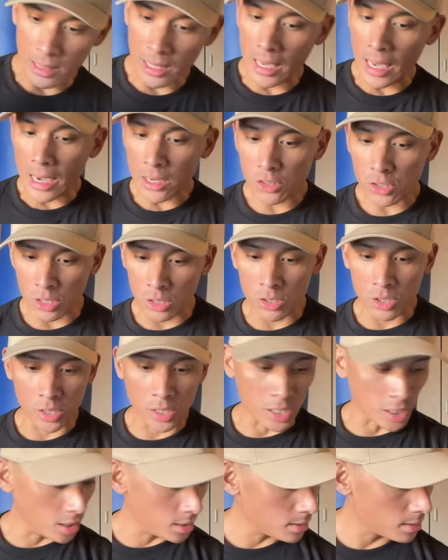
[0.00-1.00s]
they actually
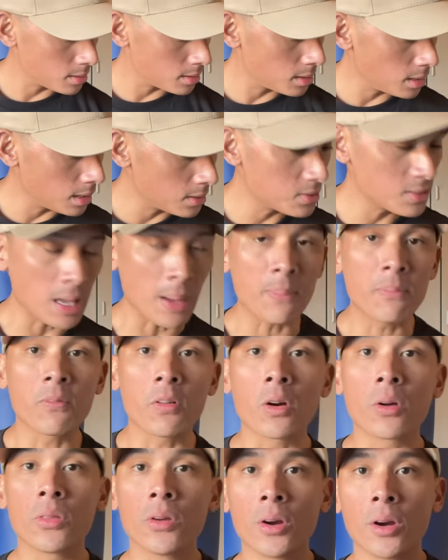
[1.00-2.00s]
took it a step
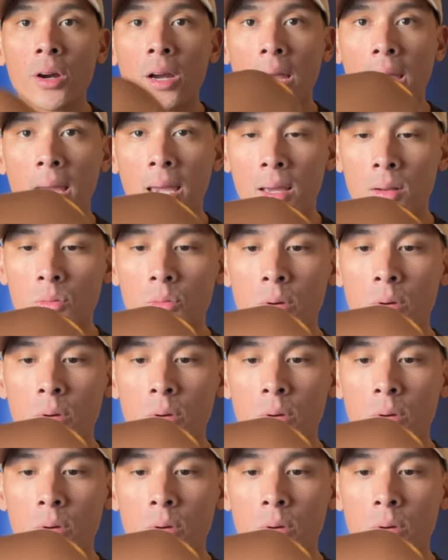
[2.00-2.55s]
further and